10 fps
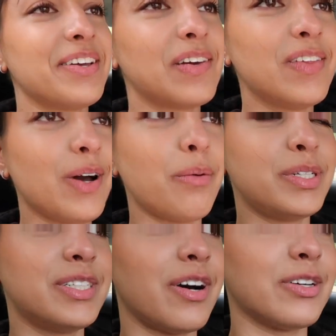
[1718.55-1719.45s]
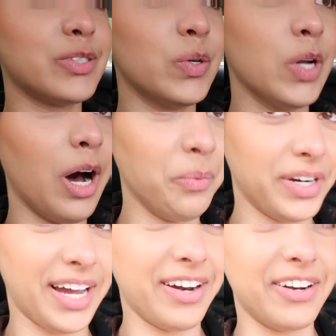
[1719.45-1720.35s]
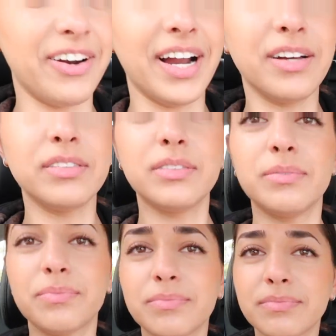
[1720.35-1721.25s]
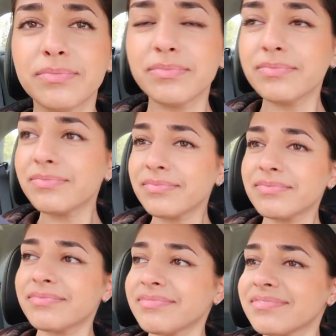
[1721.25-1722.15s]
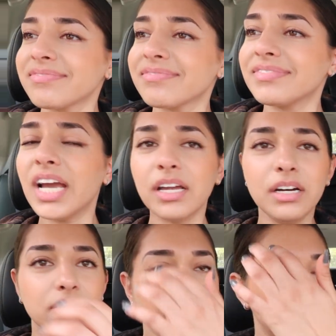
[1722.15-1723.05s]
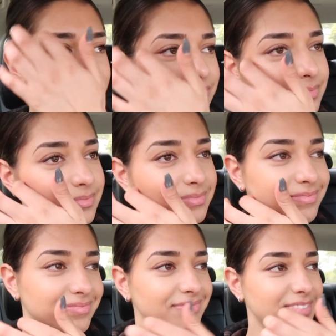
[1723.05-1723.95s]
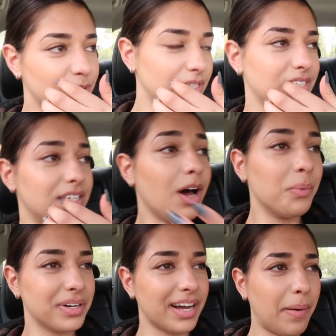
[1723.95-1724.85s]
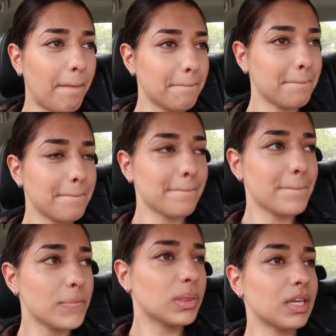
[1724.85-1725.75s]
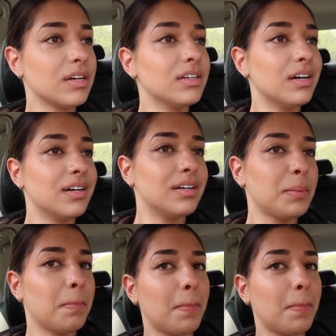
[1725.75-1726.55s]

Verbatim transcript: You have the option to also not work out at our house. Yeah, but I don't. Yeah, I know. That's why I said not work out. No, no, no.